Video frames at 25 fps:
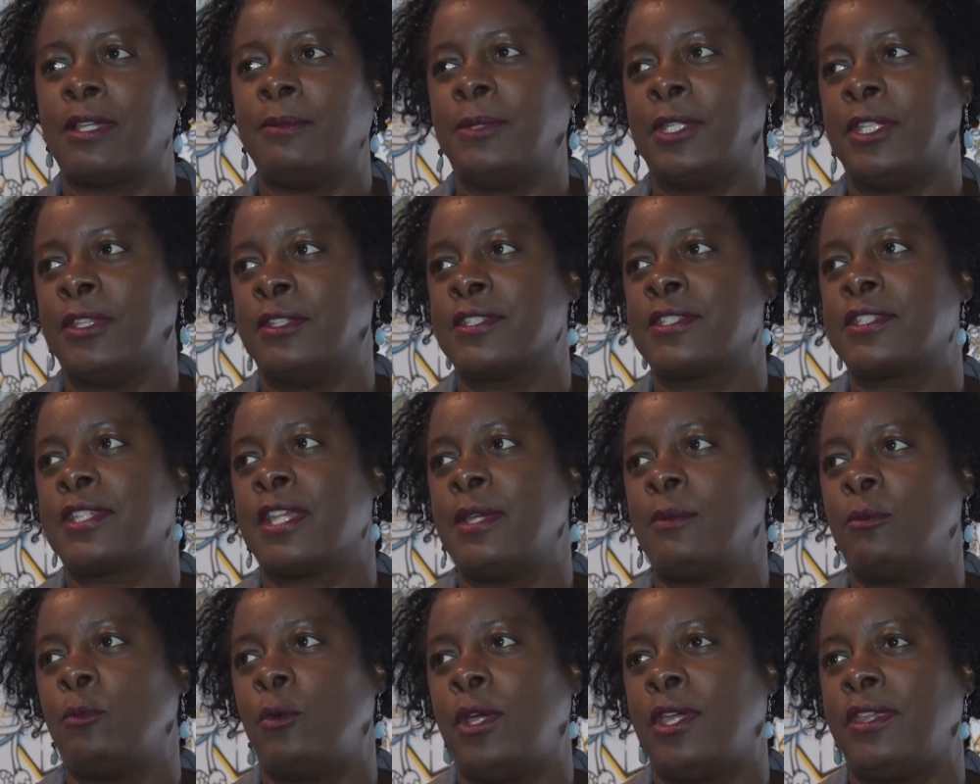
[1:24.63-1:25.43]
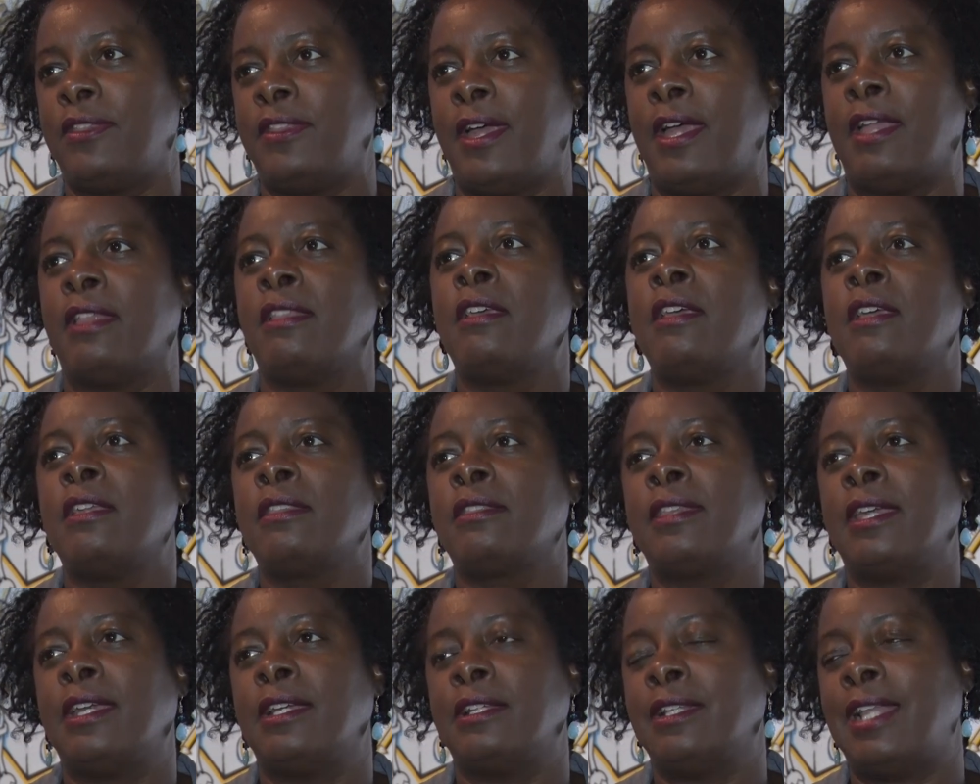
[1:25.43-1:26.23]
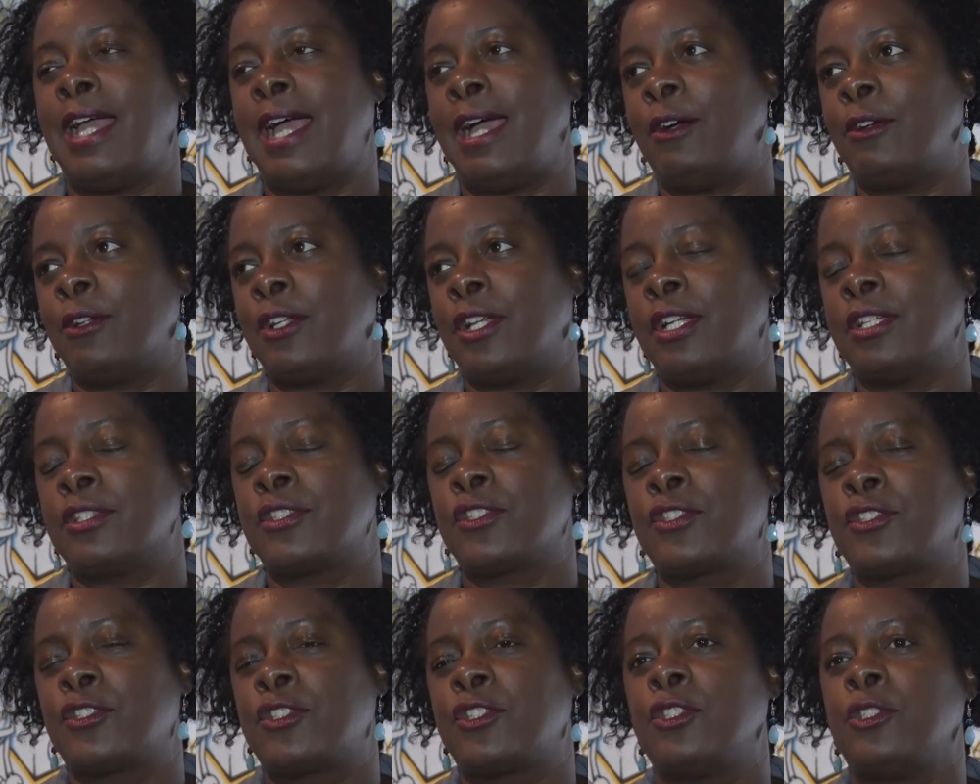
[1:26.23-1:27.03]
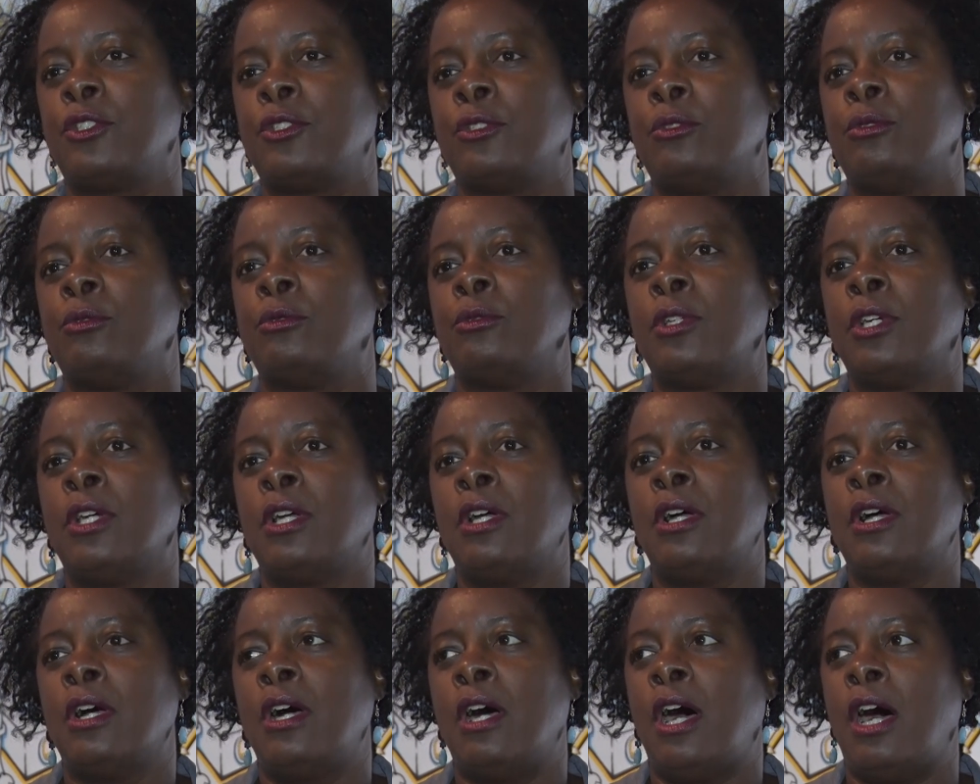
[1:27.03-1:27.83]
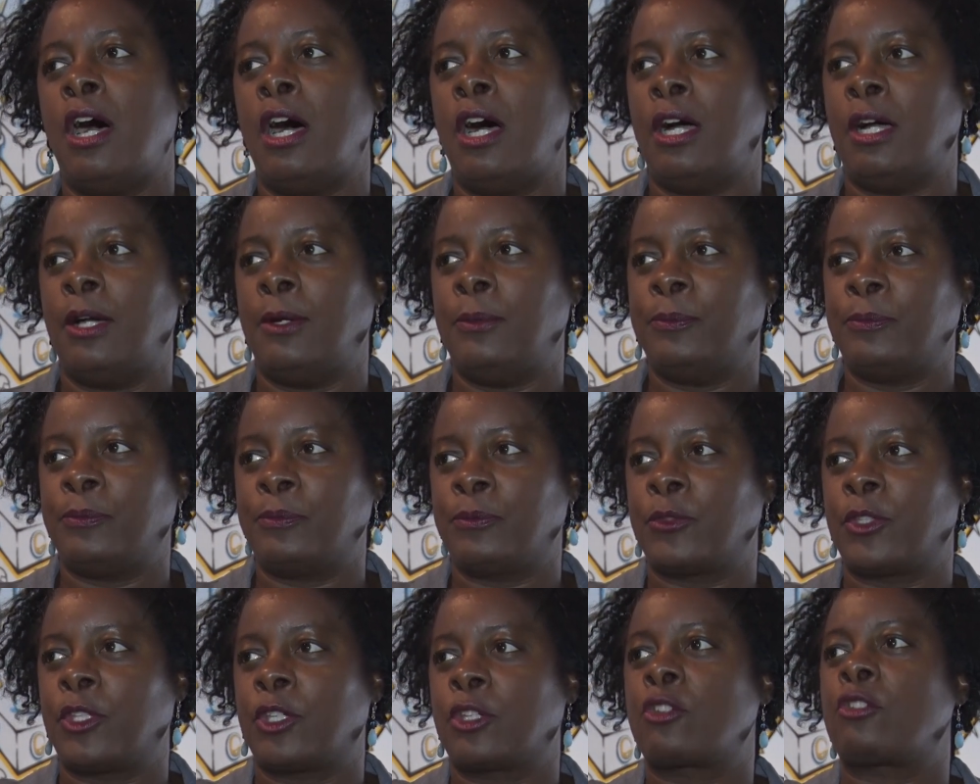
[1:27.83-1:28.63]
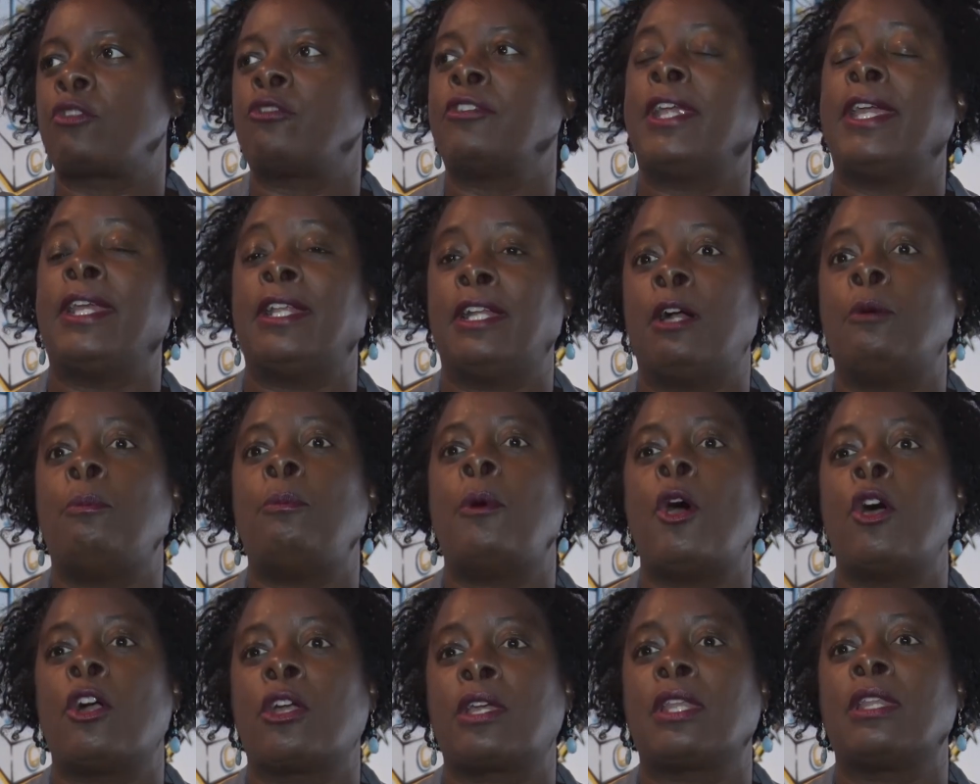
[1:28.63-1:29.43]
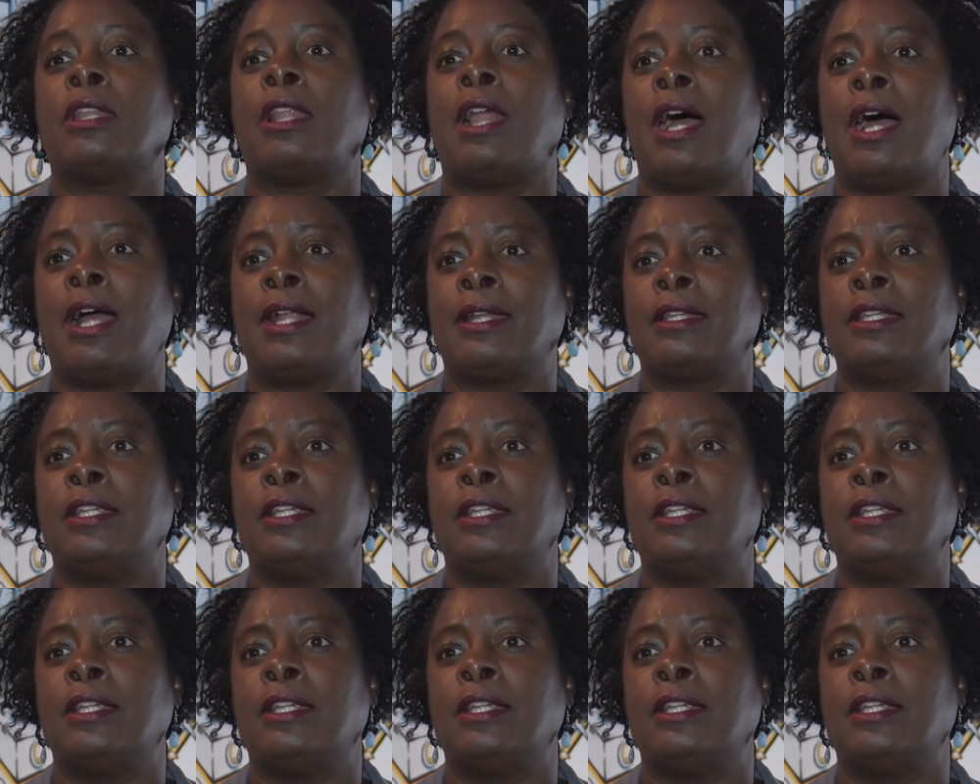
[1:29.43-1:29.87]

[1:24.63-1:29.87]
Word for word: I mean, the same way that they allowed us to um, create our parking lot